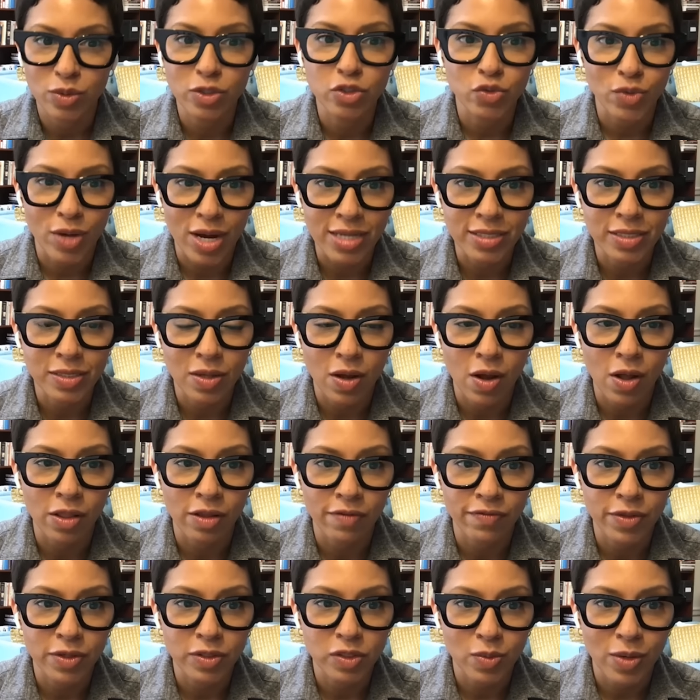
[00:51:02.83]
to address all
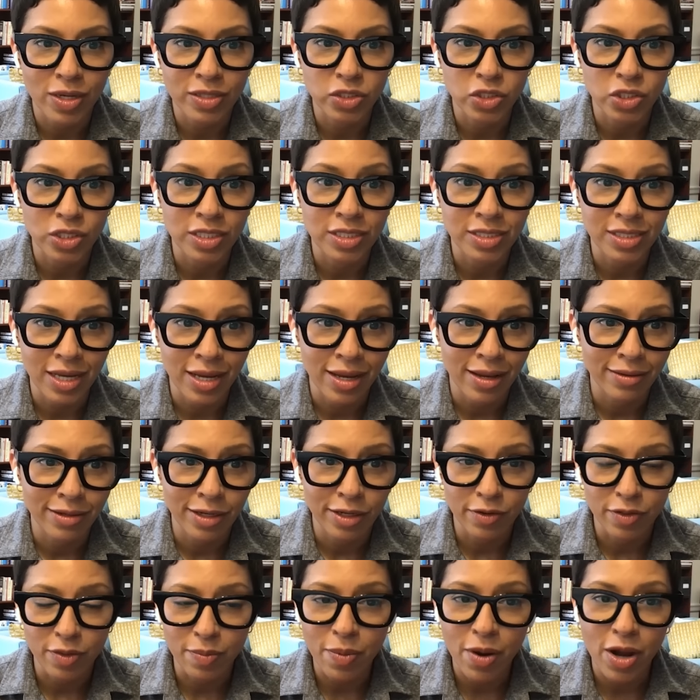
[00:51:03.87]
of those questions and,
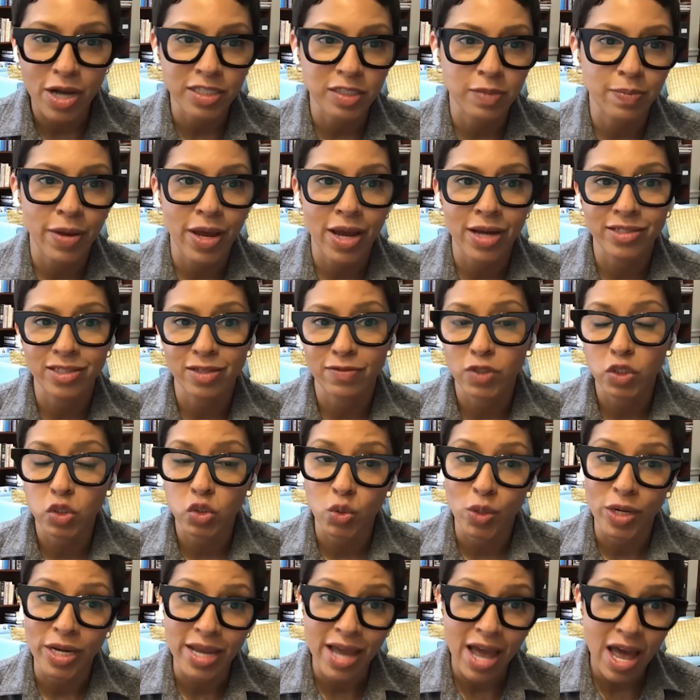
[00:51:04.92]
you know, the prospect of
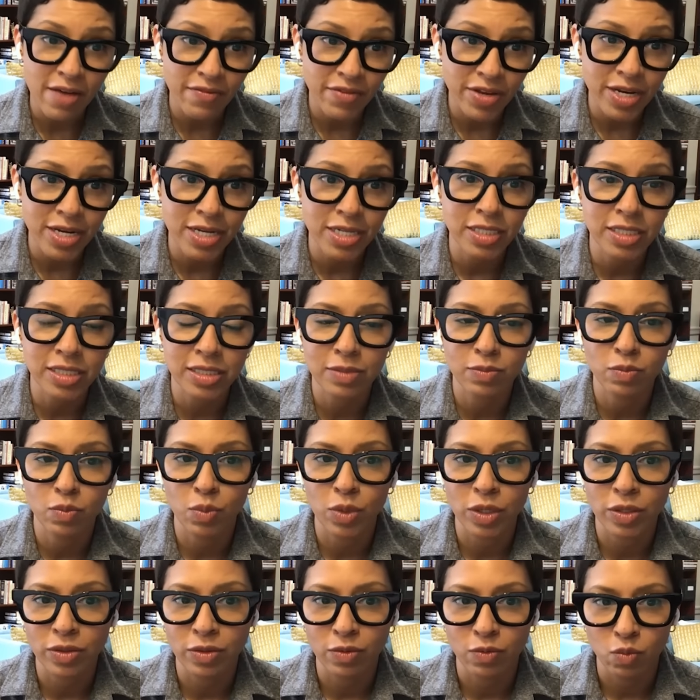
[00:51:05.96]
destroying evidence
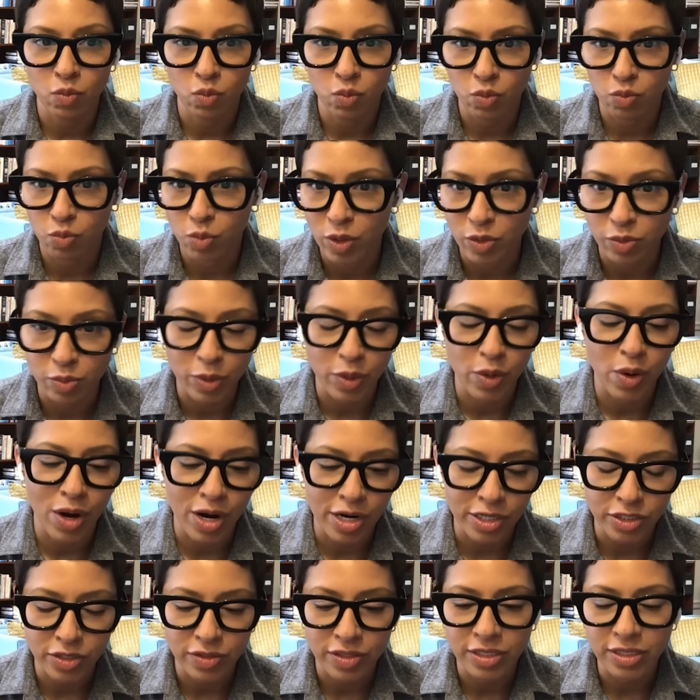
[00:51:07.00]
with
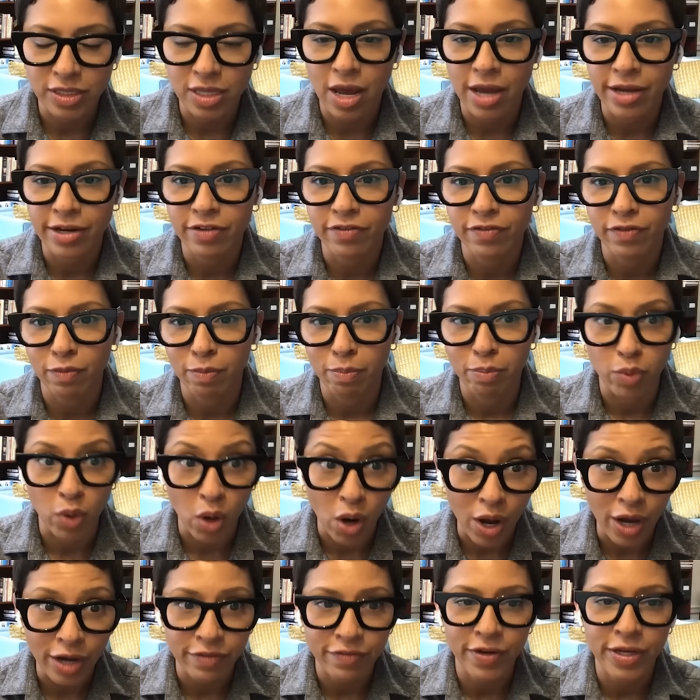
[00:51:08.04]
regard to this kind of
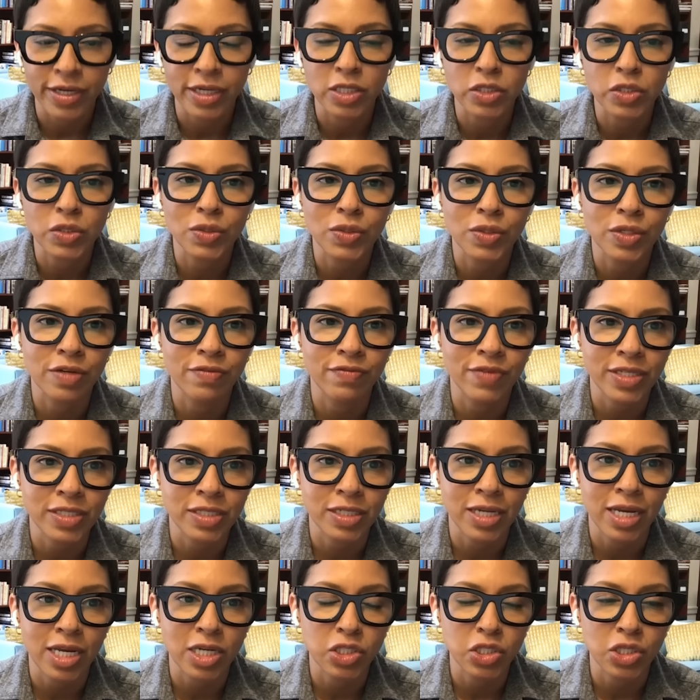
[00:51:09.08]
broad financial
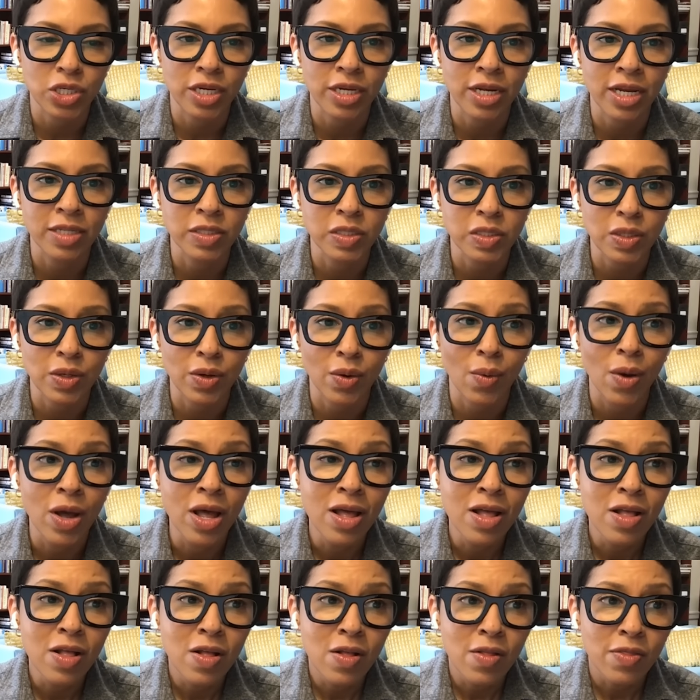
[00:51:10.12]
investigation. And so
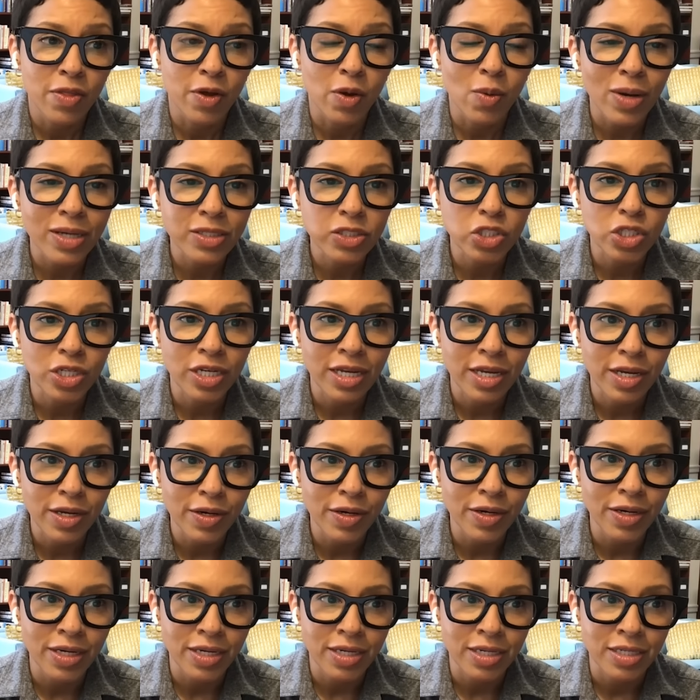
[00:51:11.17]
the question
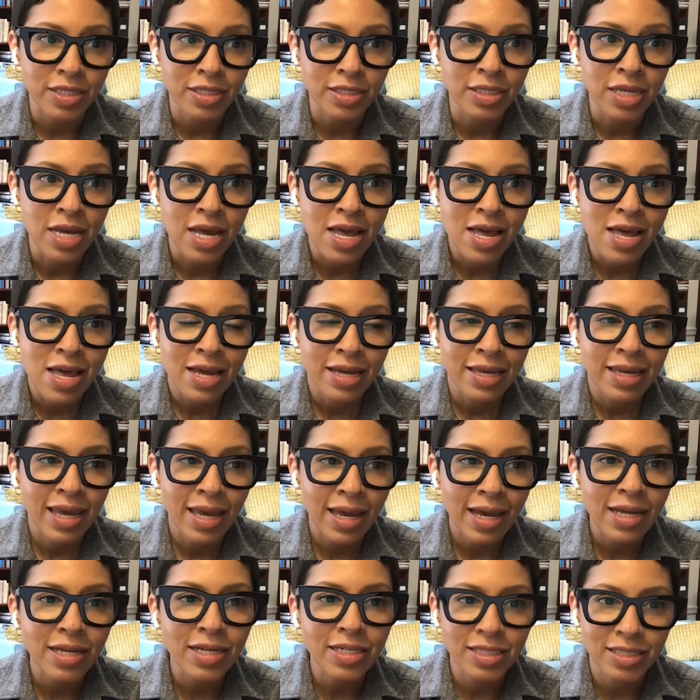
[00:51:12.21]
here is,
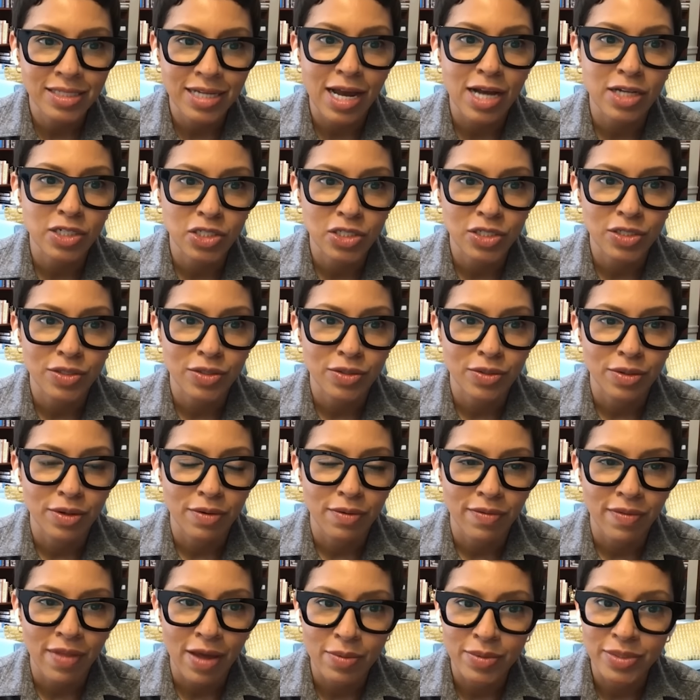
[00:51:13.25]
can a statute
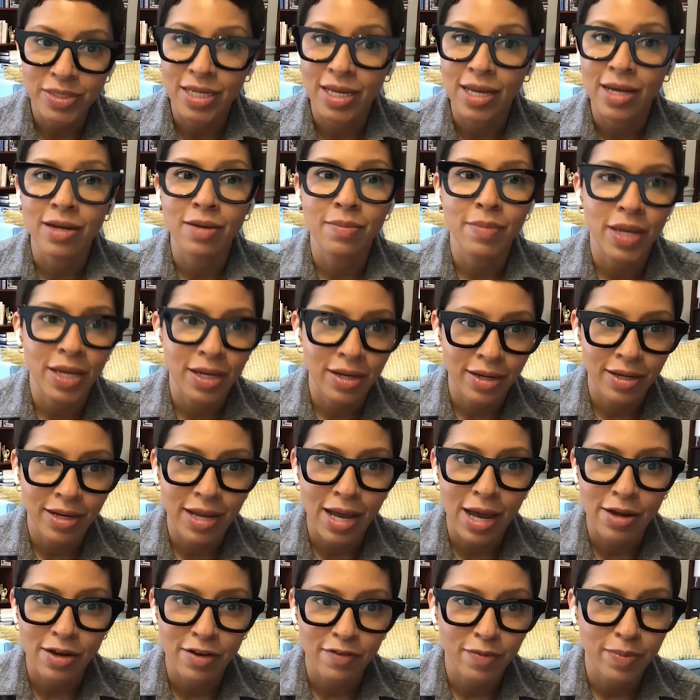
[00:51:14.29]
that was animated
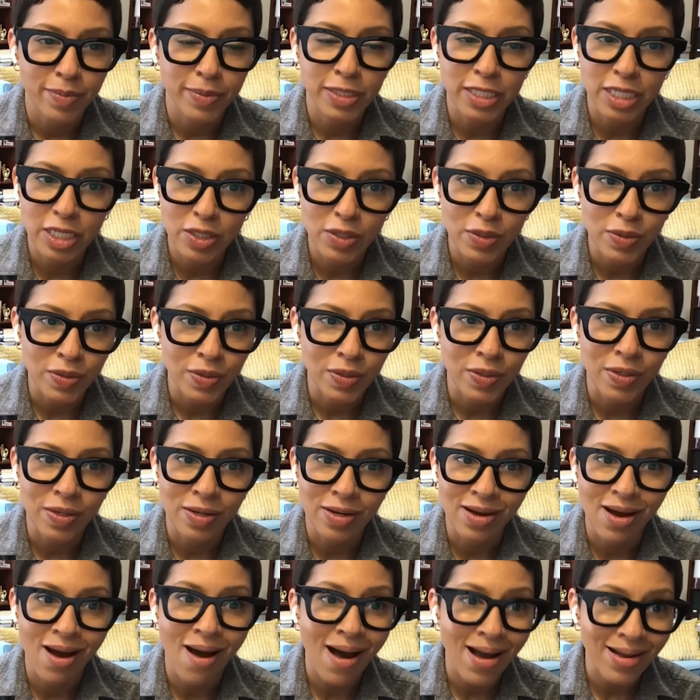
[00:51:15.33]
out of a particular
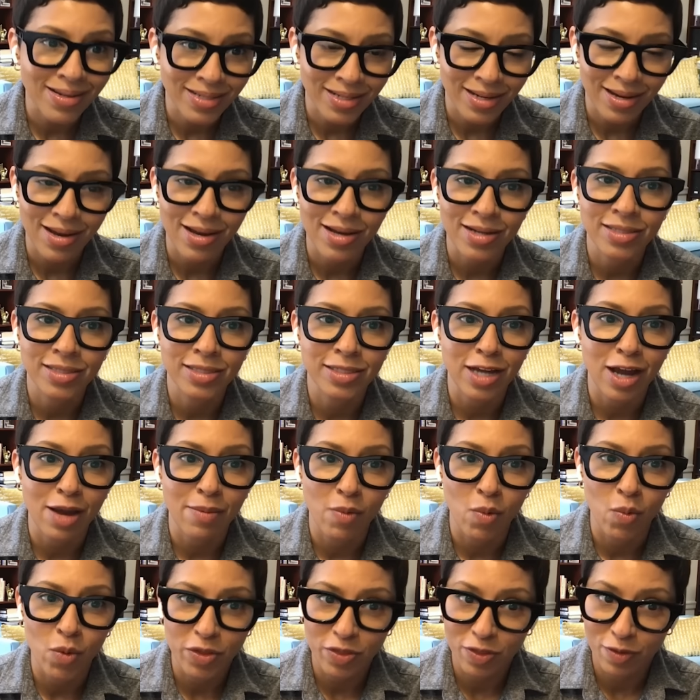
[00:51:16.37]
context
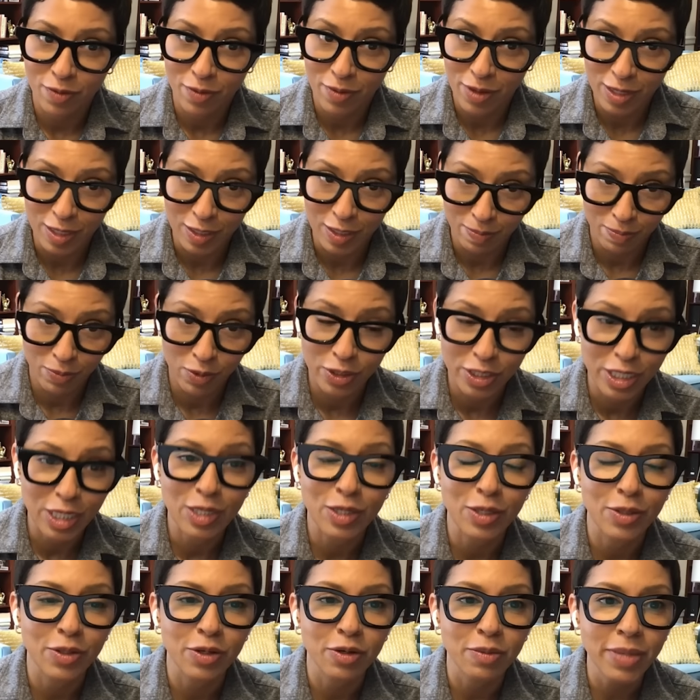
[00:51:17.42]
with
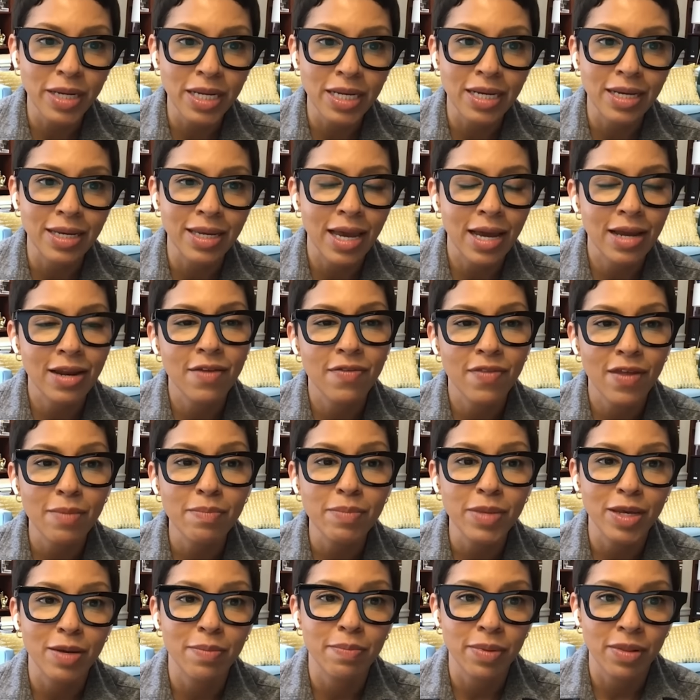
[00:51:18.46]
particular meaning, can it then
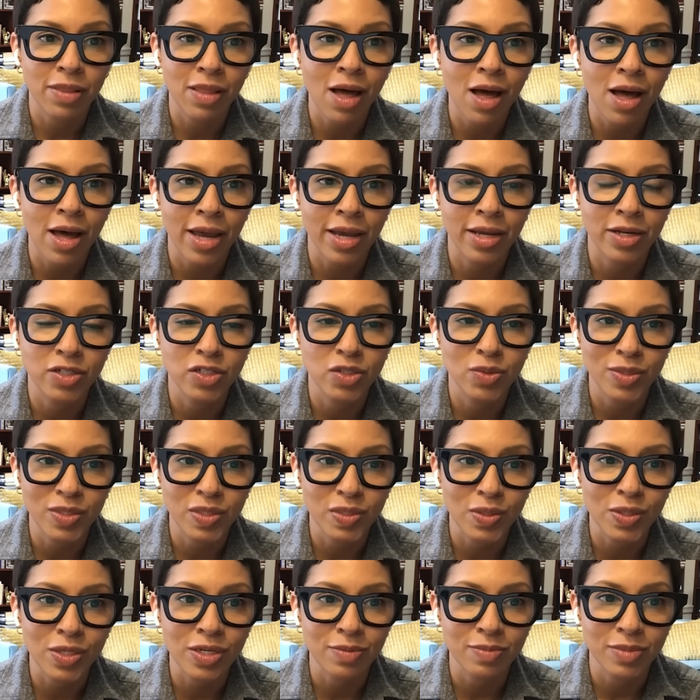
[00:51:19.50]
be applied to a
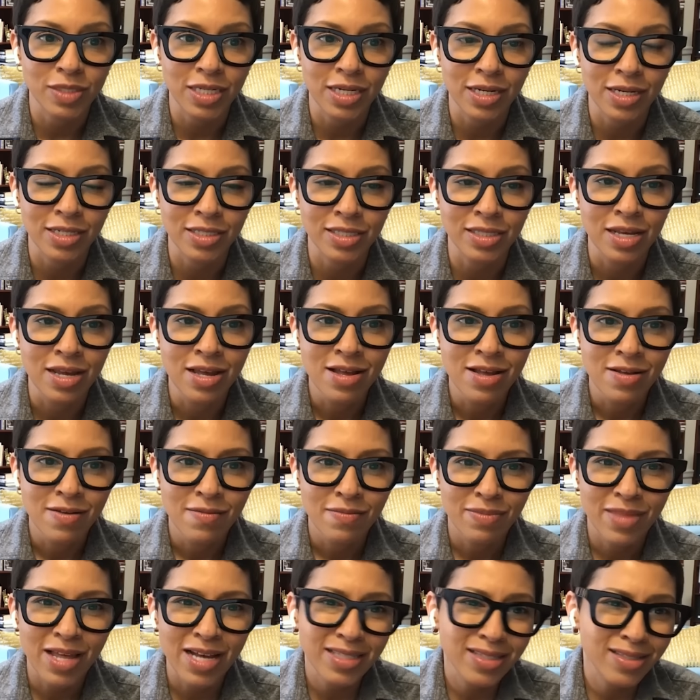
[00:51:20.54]
circumstance
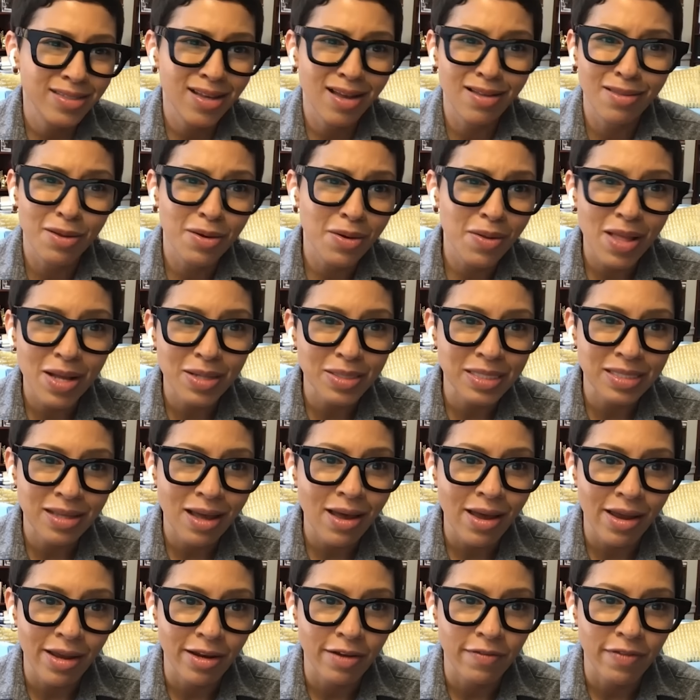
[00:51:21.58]
that's a little
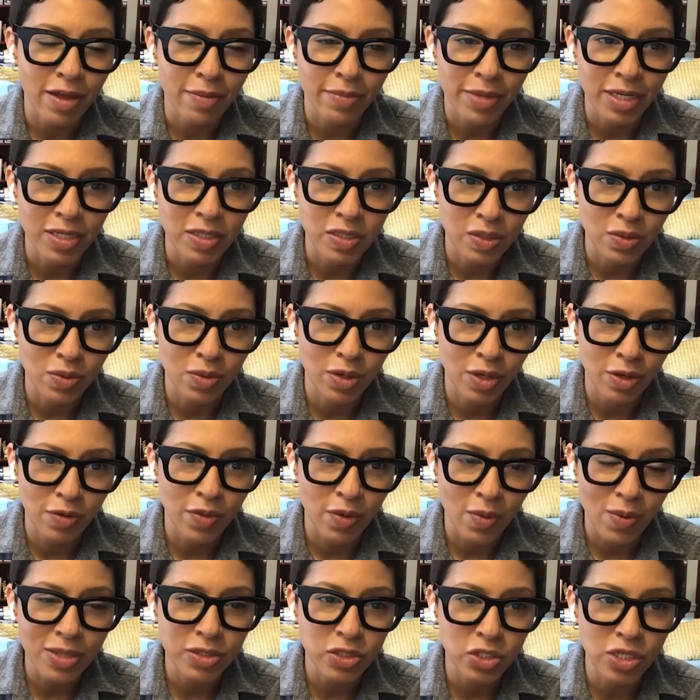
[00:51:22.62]
outside of that meaning? So, you know,
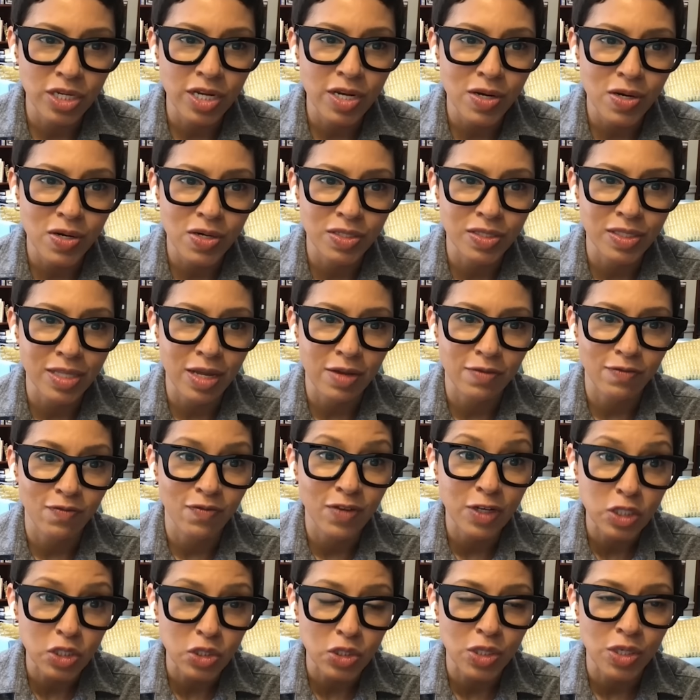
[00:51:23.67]
the question here is that
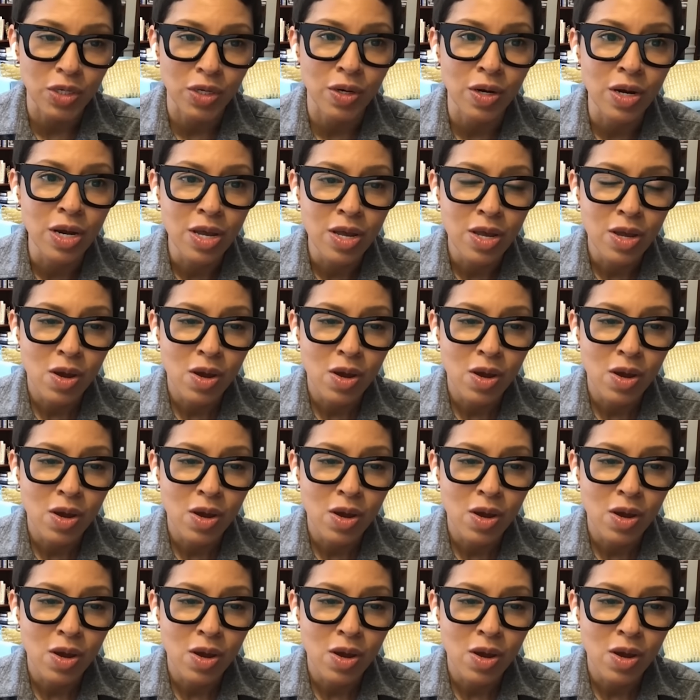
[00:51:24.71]
Fisher